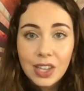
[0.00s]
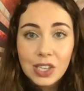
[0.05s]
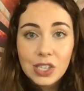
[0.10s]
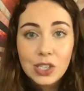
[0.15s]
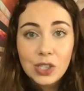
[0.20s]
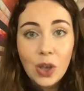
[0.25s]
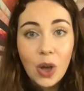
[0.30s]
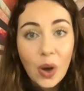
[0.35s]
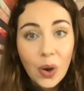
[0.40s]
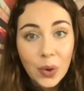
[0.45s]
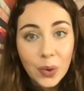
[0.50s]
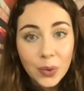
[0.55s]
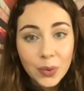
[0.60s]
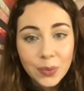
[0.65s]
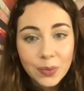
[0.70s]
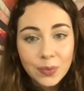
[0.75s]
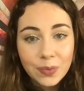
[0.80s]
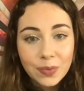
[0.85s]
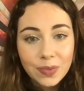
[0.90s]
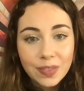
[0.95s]
So,
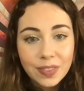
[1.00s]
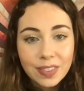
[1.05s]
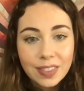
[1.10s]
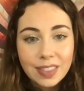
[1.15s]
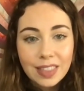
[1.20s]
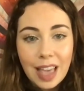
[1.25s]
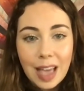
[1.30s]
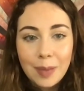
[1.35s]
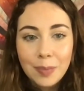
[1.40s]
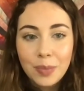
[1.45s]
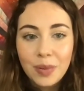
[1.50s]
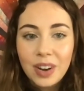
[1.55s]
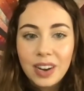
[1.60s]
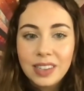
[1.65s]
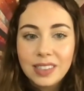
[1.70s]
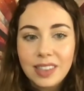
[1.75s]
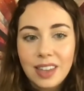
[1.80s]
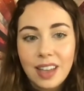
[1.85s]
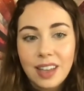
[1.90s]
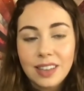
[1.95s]
that
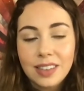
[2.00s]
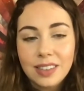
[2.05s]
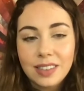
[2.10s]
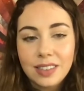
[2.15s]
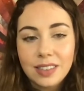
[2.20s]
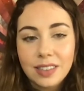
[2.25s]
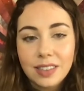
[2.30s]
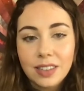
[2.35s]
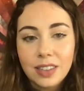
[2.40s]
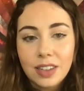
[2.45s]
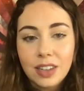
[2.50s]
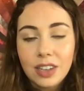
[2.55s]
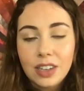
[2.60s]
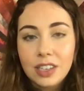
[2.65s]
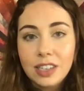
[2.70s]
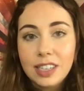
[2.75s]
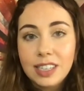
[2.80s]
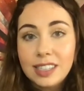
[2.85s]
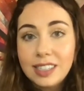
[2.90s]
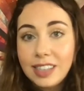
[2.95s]
brings us
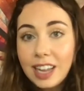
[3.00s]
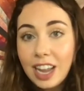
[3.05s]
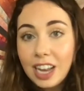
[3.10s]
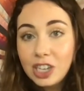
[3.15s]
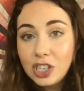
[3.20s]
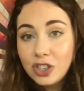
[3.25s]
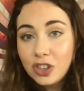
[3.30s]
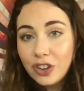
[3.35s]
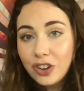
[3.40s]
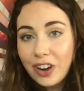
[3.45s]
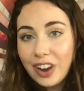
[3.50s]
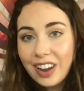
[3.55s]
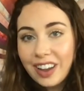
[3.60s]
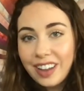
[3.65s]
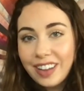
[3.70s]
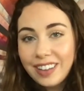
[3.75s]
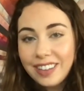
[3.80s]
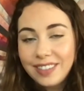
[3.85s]
to stage 3.